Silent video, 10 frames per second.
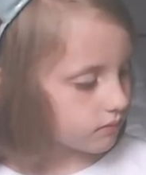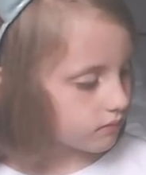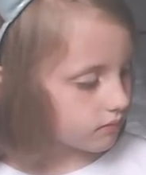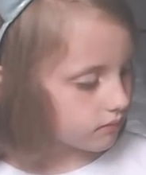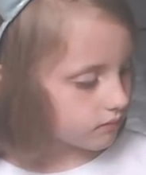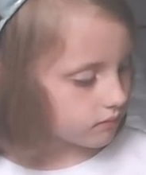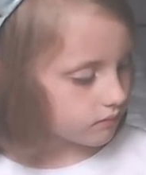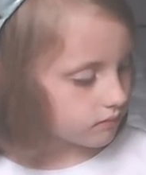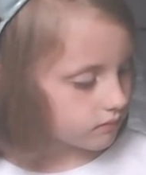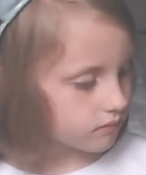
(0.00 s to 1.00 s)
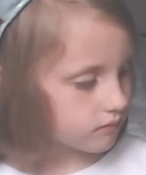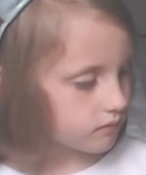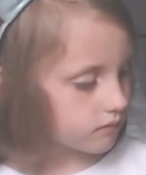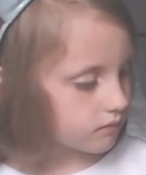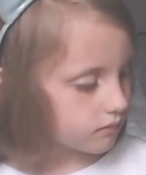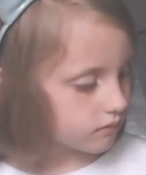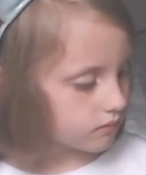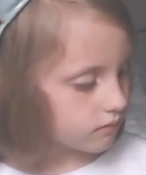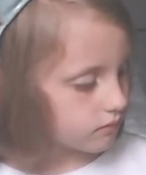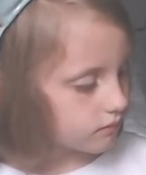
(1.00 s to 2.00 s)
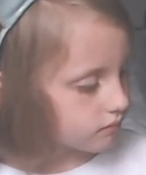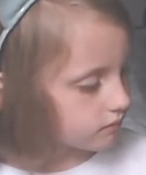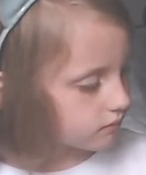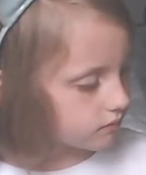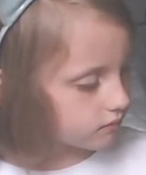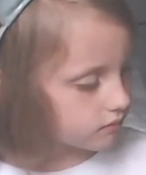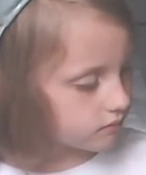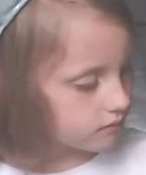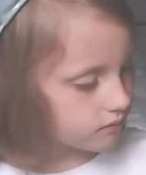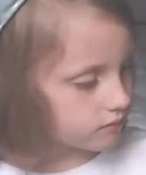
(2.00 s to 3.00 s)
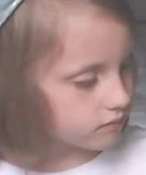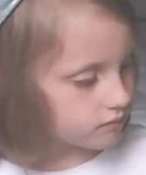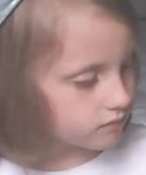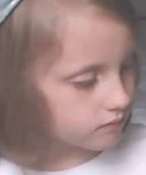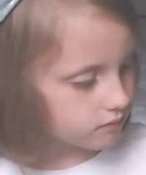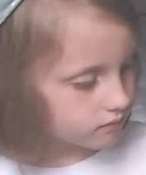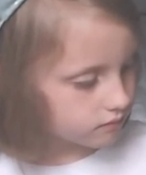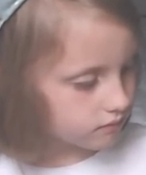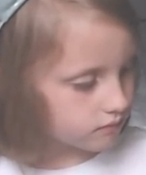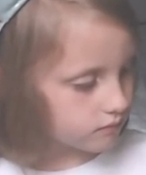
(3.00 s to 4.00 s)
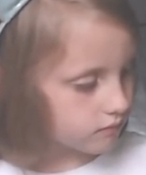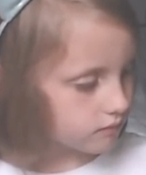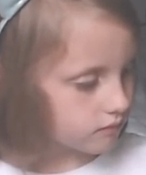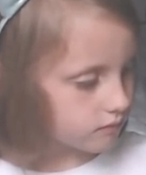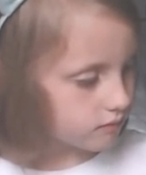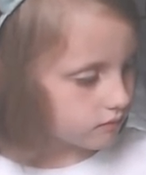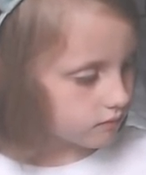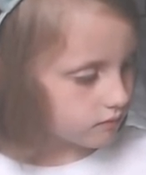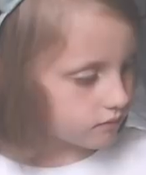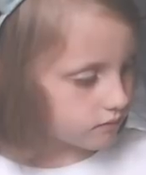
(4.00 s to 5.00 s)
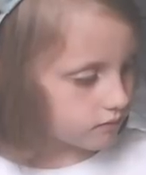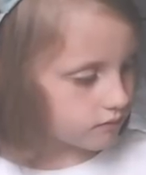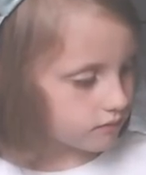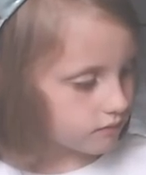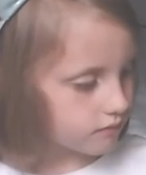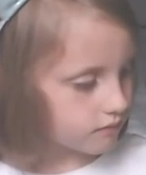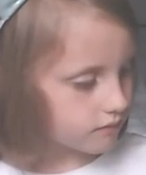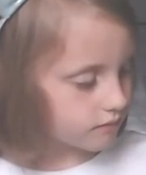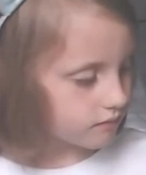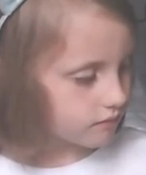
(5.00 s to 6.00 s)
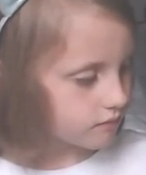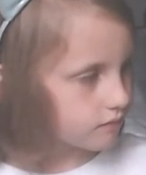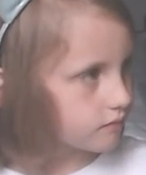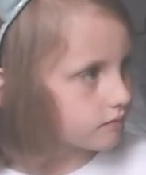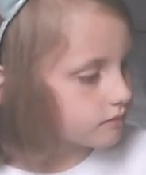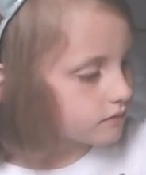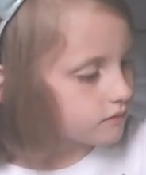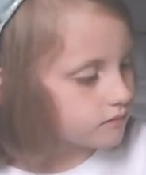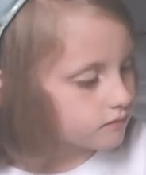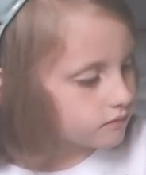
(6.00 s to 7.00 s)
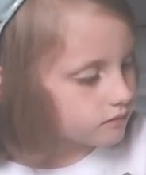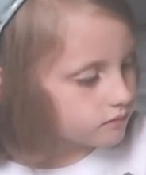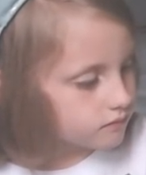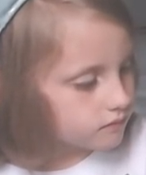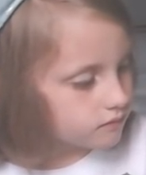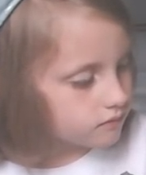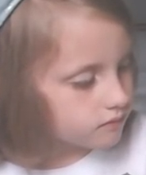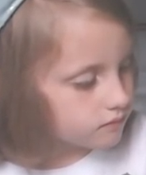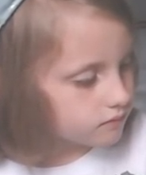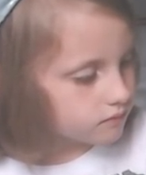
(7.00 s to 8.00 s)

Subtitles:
(not speaking)